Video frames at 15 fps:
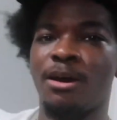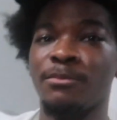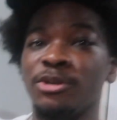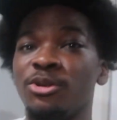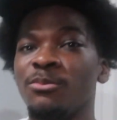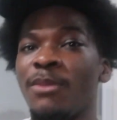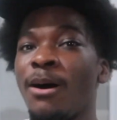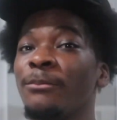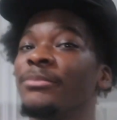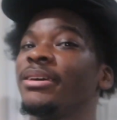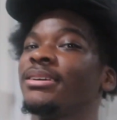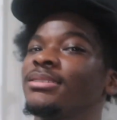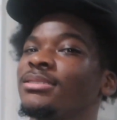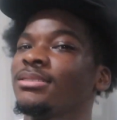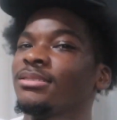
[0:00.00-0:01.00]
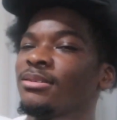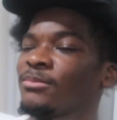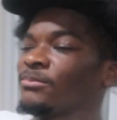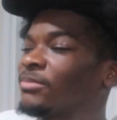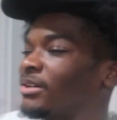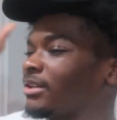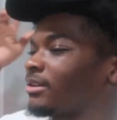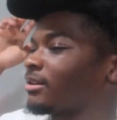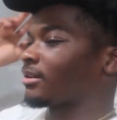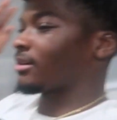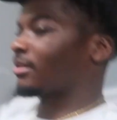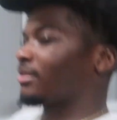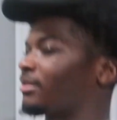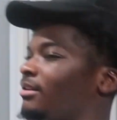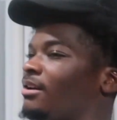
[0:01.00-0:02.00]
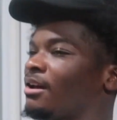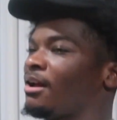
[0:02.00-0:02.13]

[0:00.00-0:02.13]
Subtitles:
I'm gonna do my best. I'm bringing y'all